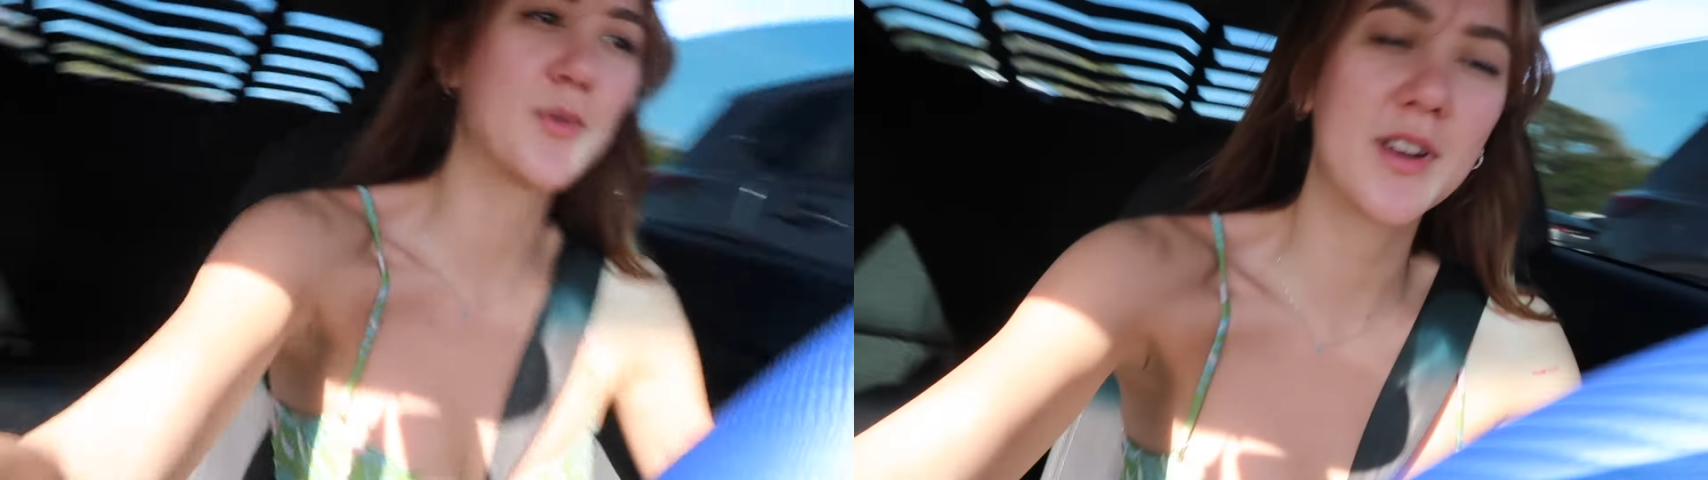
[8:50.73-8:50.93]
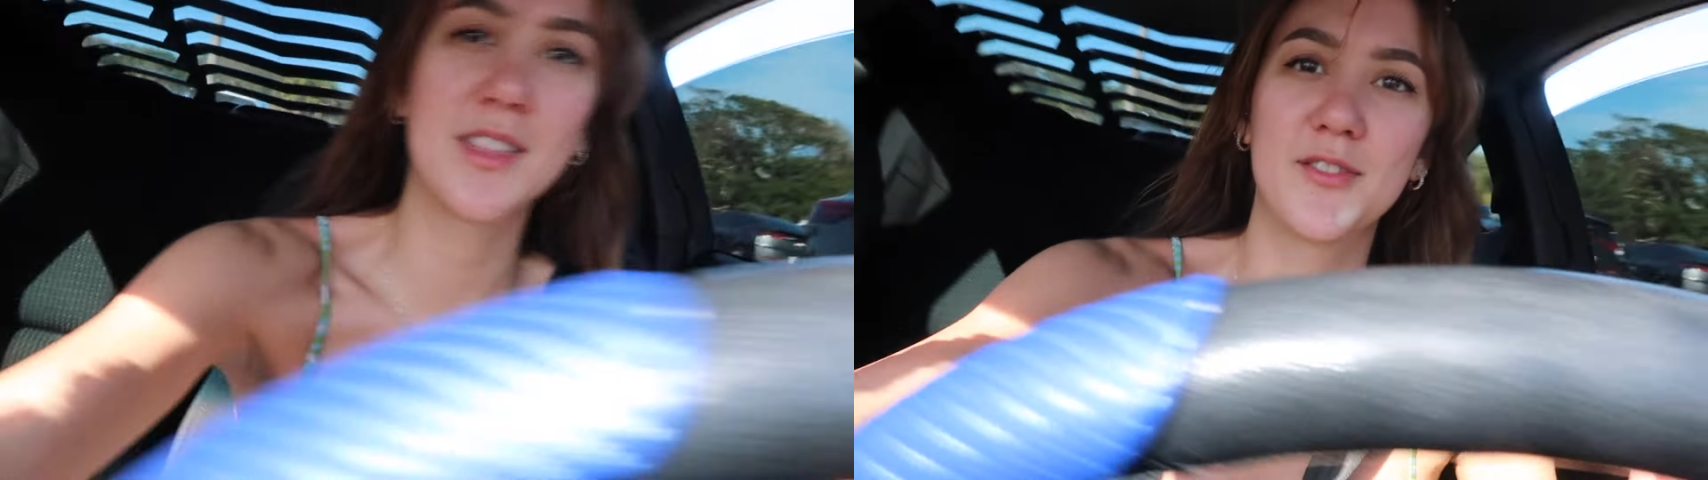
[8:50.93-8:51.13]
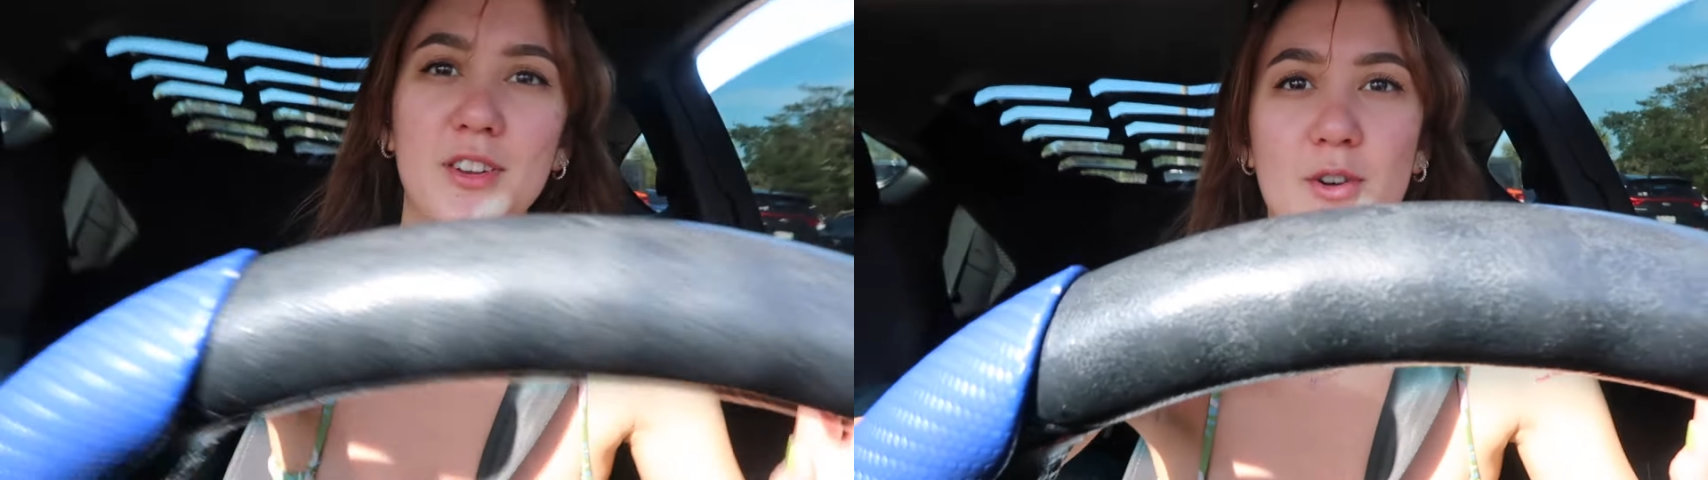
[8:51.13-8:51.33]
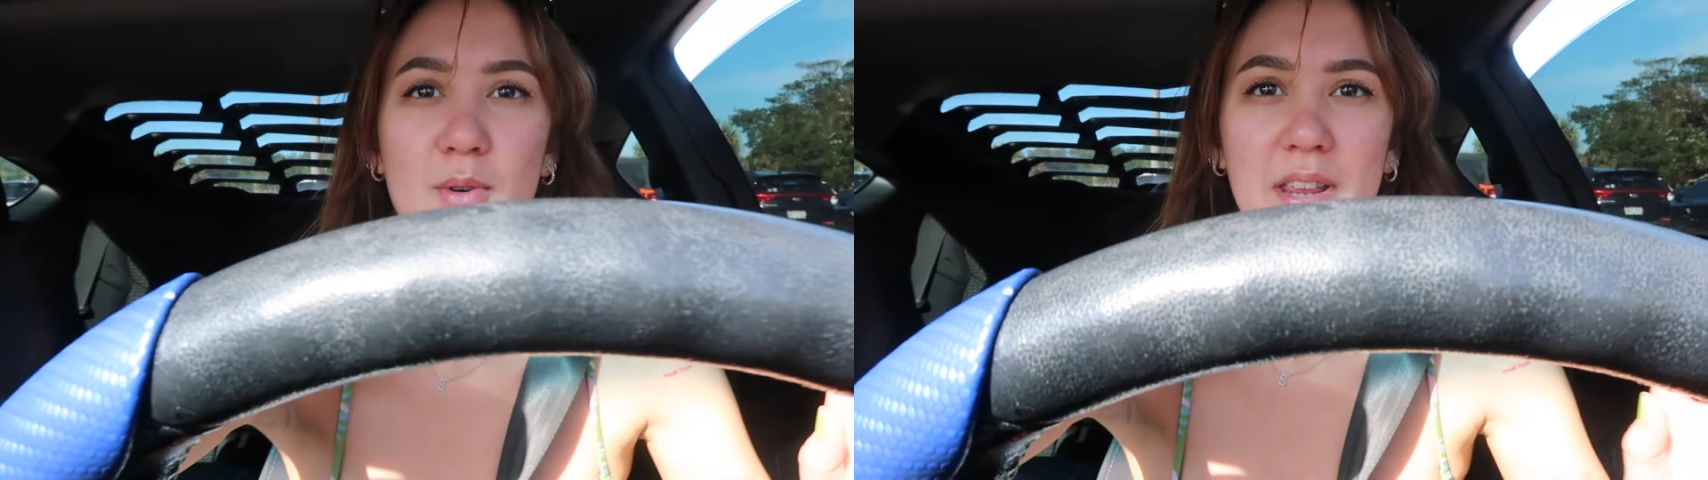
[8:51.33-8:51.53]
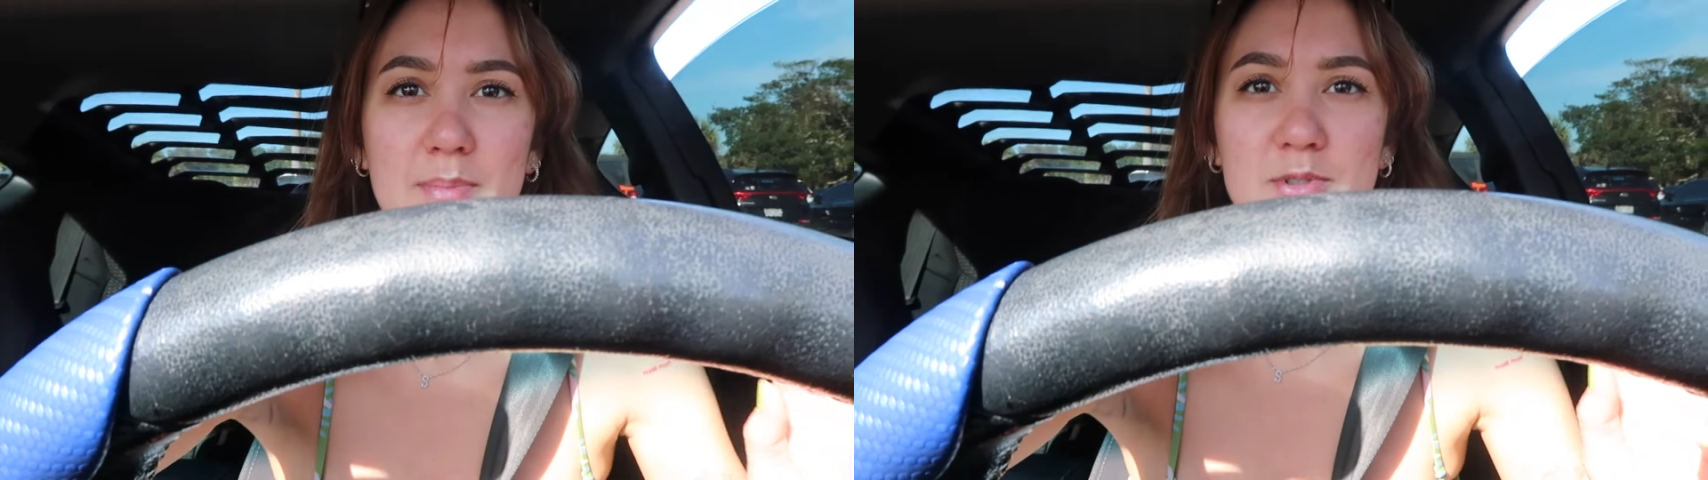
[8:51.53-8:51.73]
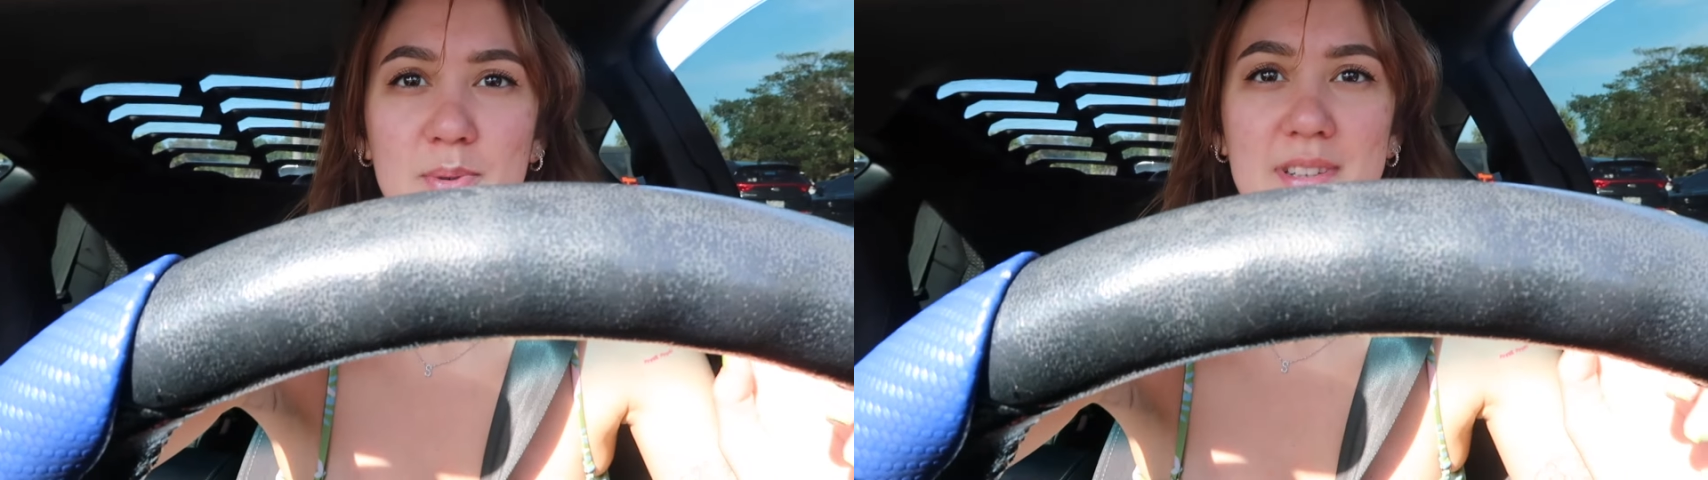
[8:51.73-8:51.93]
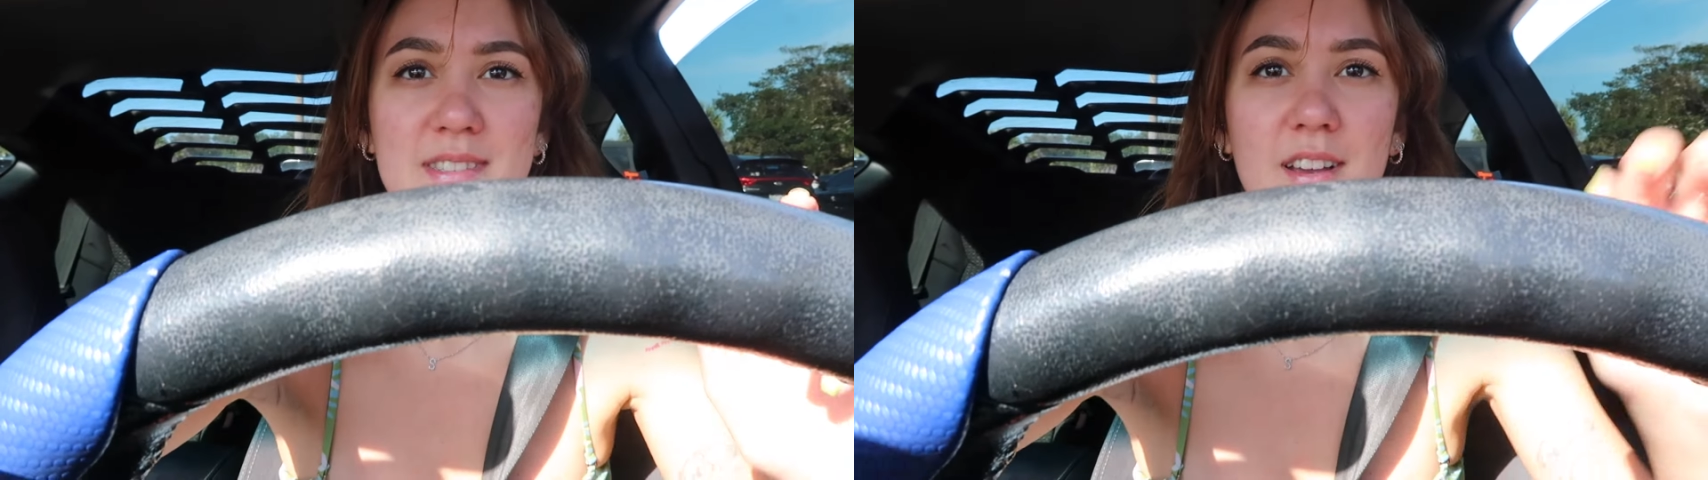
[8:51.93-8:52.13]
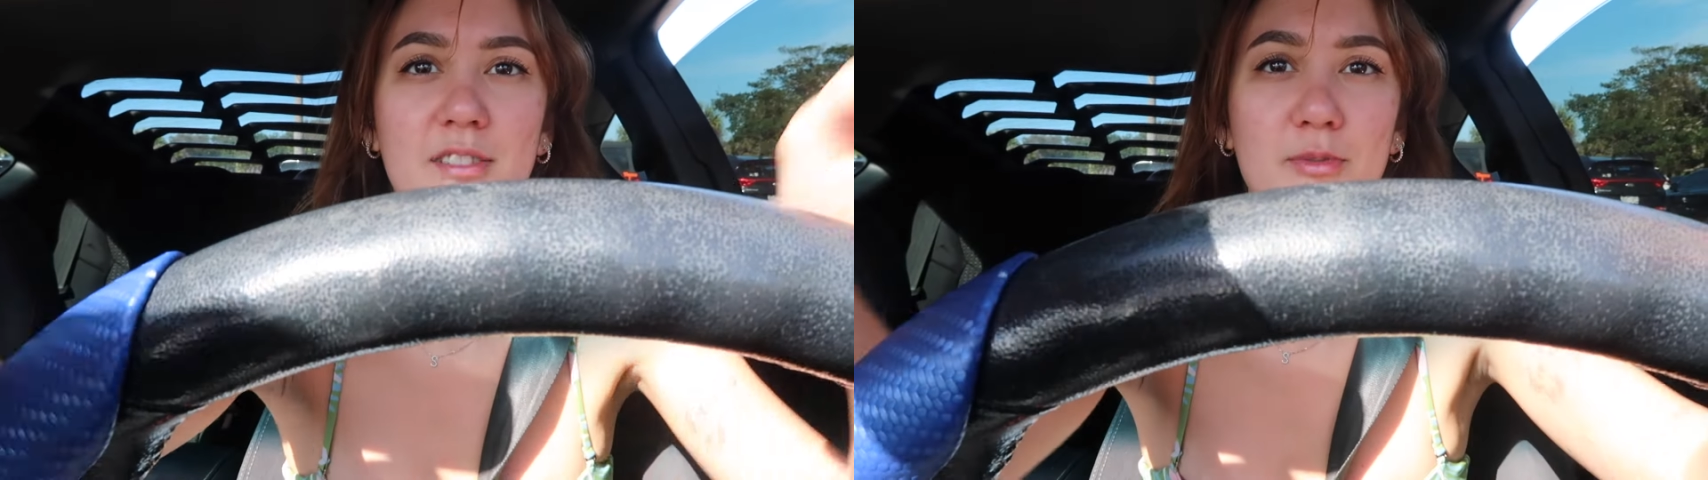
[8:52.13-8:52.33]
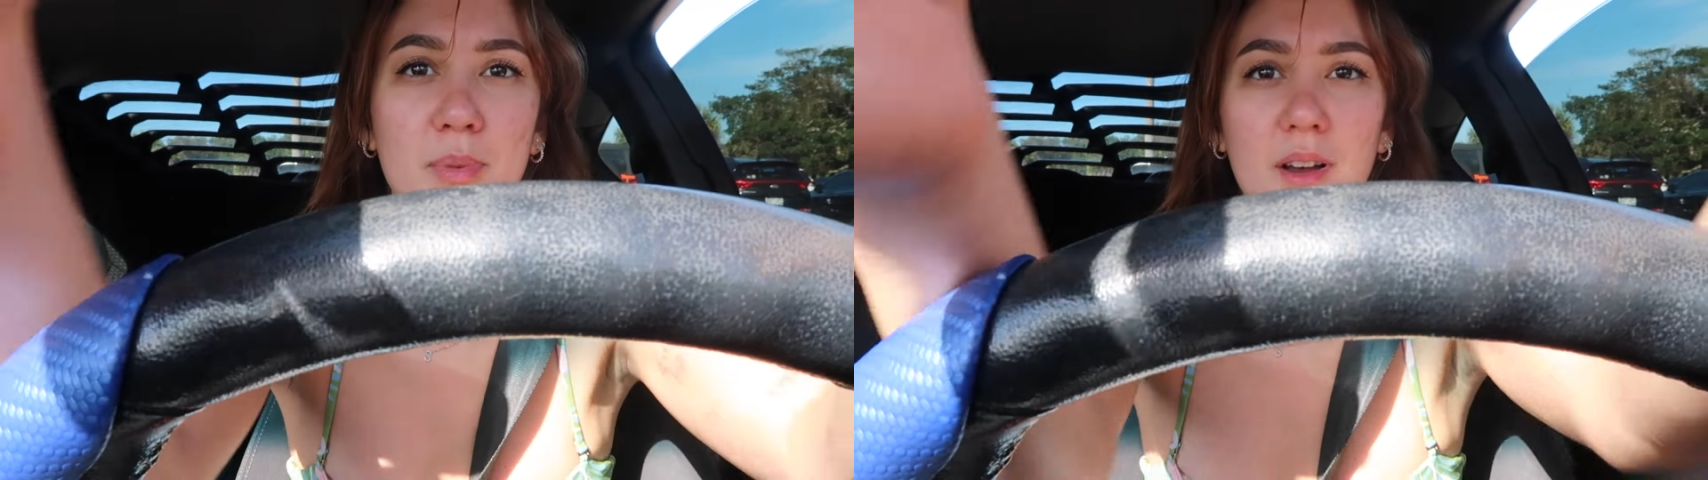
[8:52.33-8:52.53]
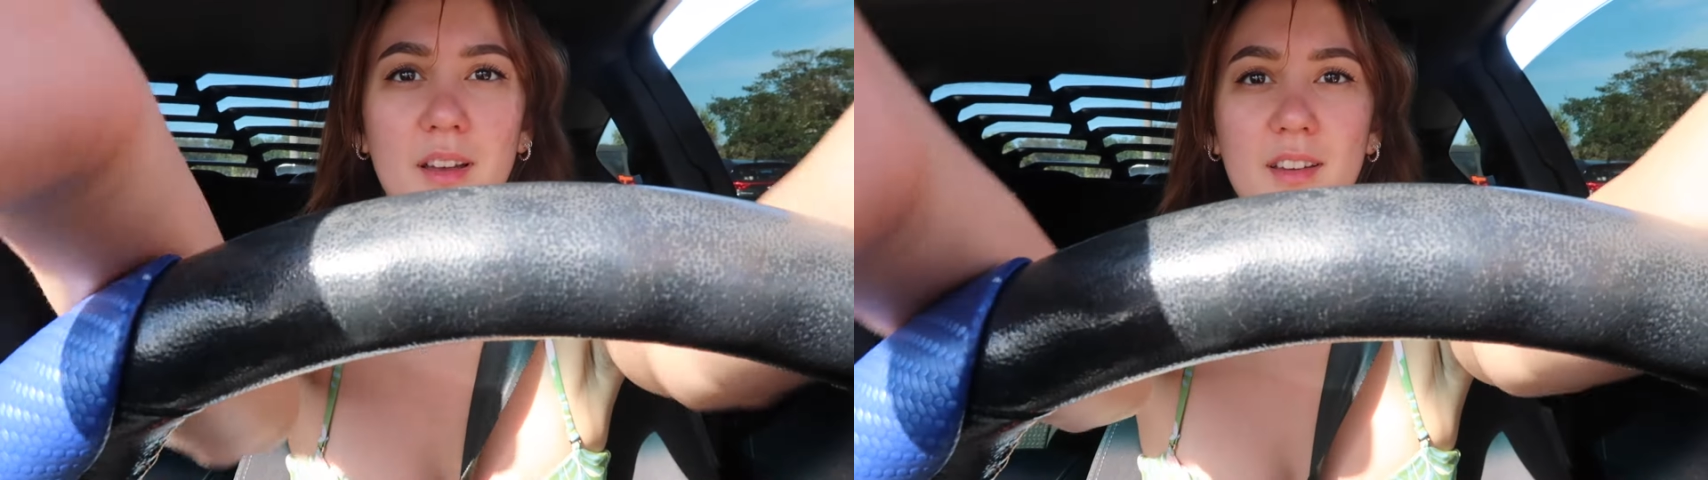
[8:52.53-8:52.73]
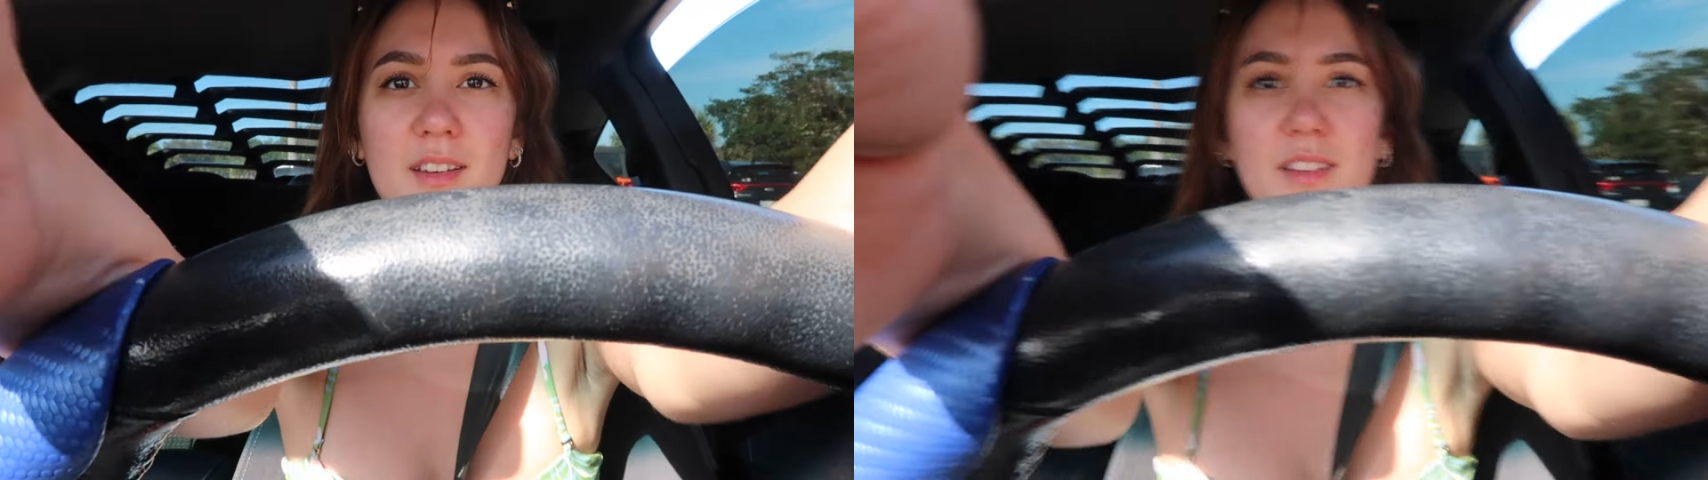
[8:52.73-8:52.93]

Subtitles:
want to end the video. I want to keep doing stuff, but